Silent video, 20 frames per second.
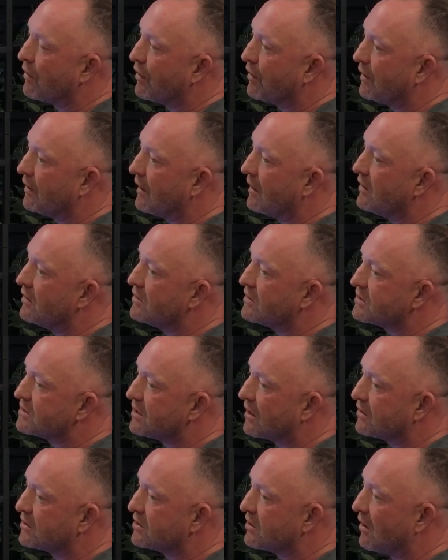thing that you just
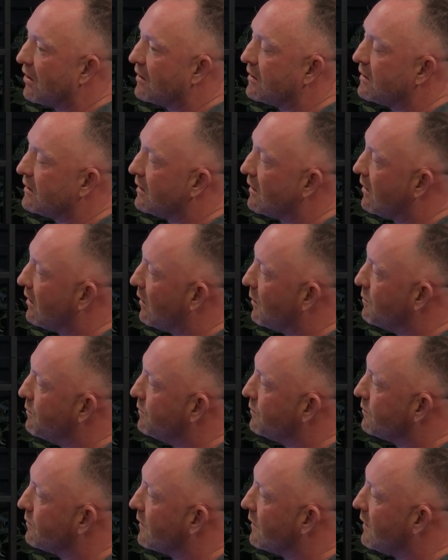touched on.
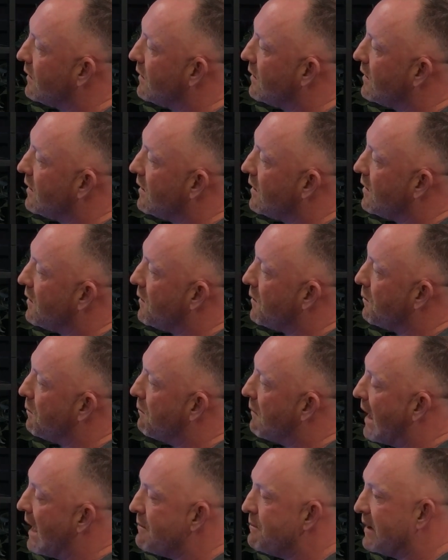
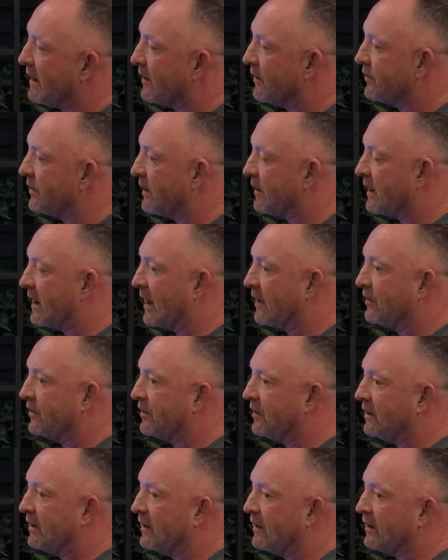My biggest thing that I
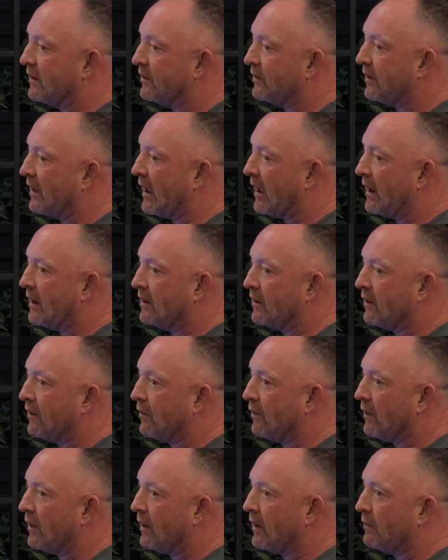see is that
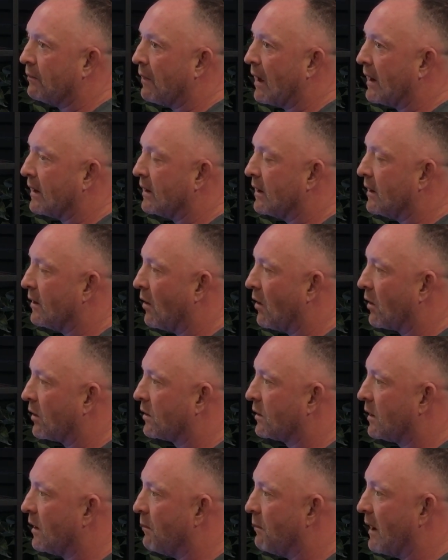in my
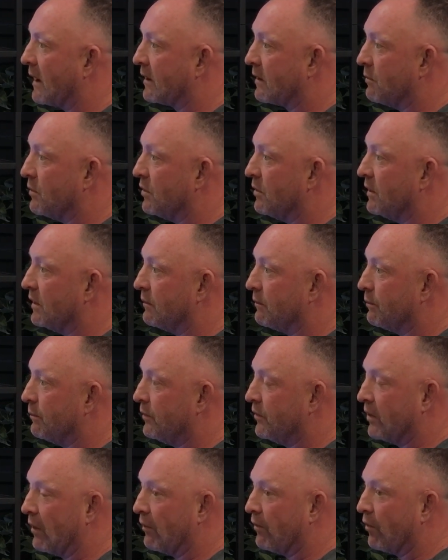community in
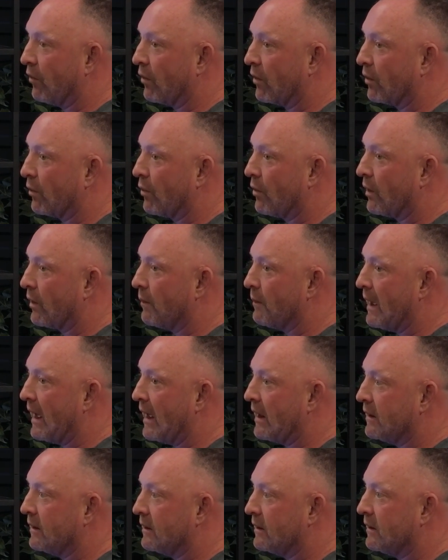South Florida, where I'm
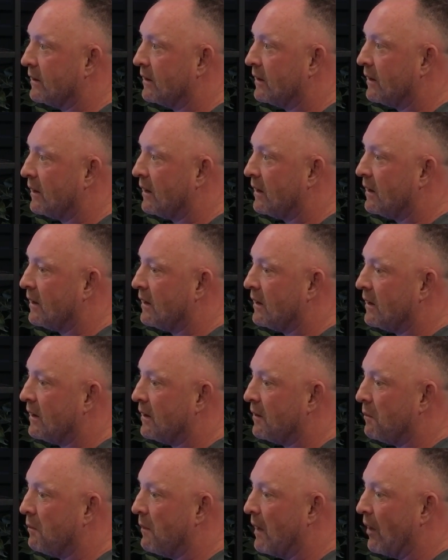at,
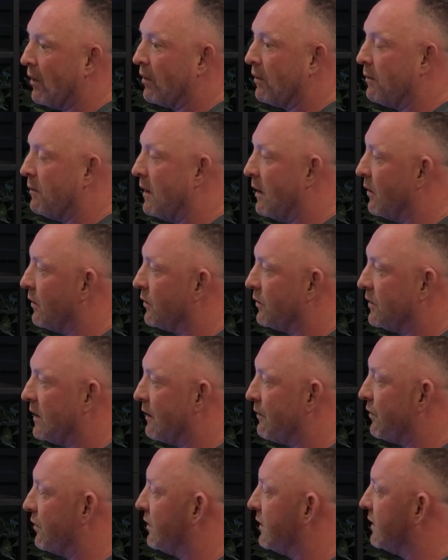Mel's
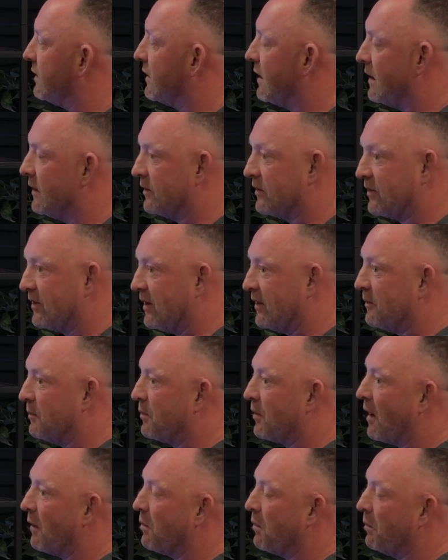definitely has
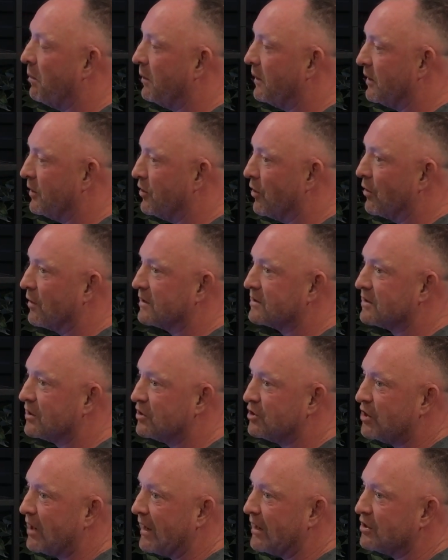probably noticed a
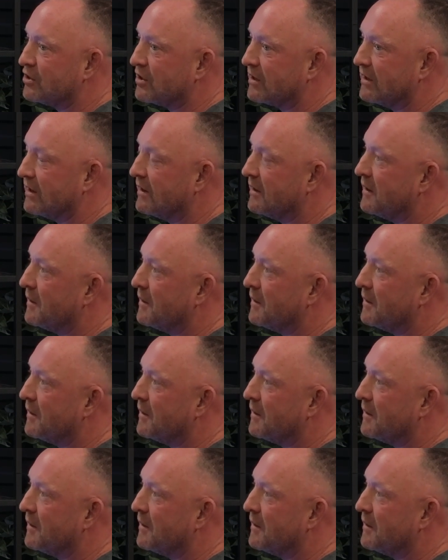change in